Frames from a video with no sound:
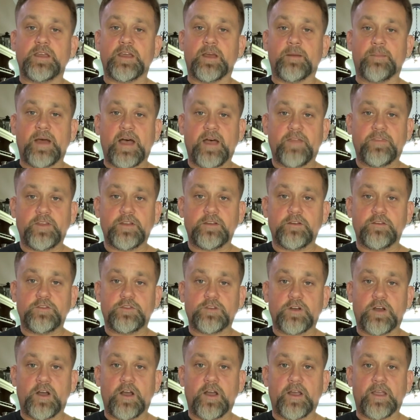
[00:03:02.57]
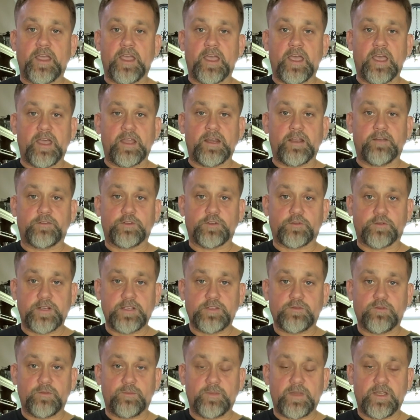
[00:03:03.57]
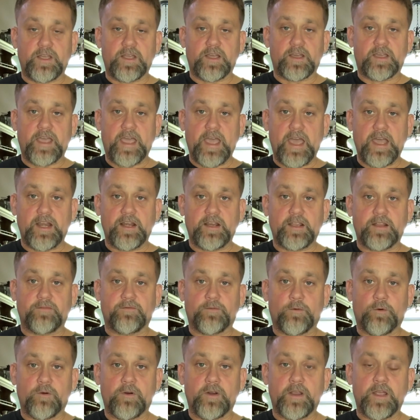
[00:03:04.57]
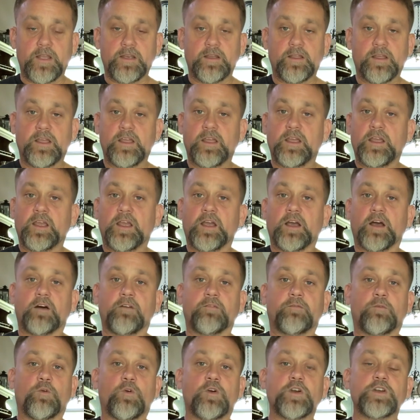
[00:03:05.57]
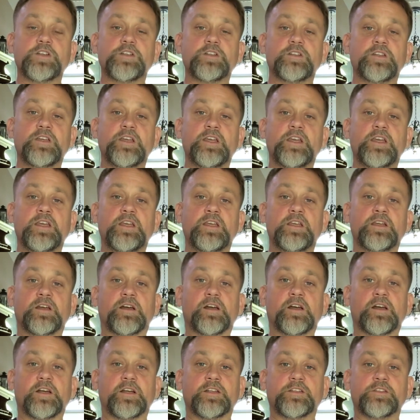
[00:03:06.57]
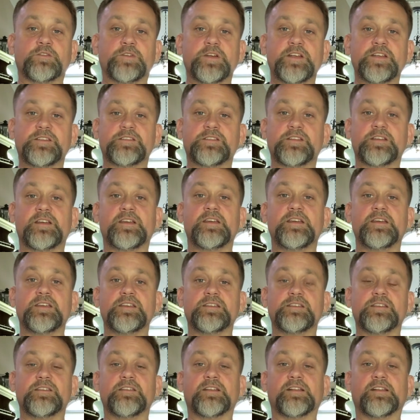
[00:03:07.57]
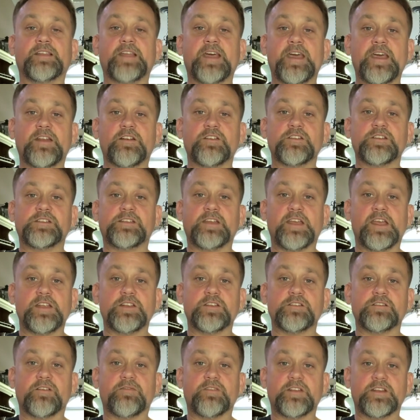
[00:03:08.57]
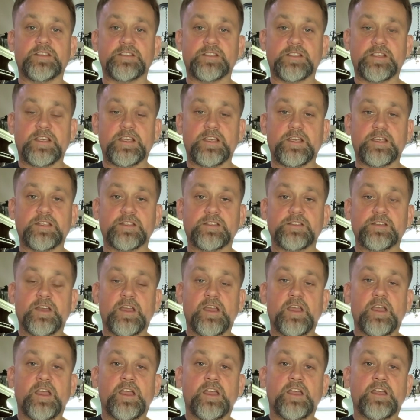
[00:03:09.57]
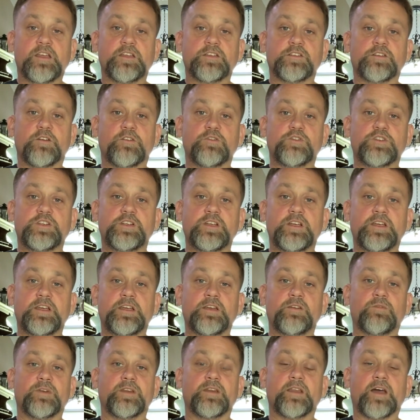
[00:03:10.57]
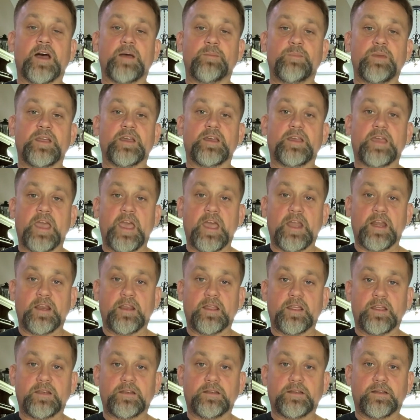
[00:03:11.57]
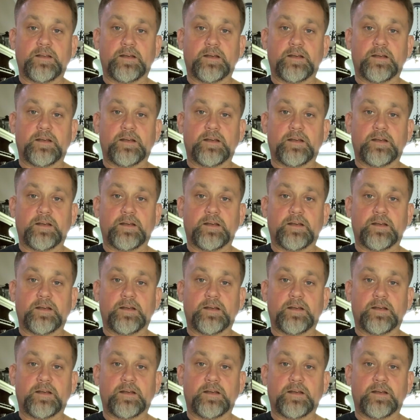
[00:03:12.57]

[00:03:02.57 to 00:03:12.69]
about the new drug and if Theresa would be a candidate for it. Unfortunately, Theresa is in the later stages of the disease, so she would not be a candidate.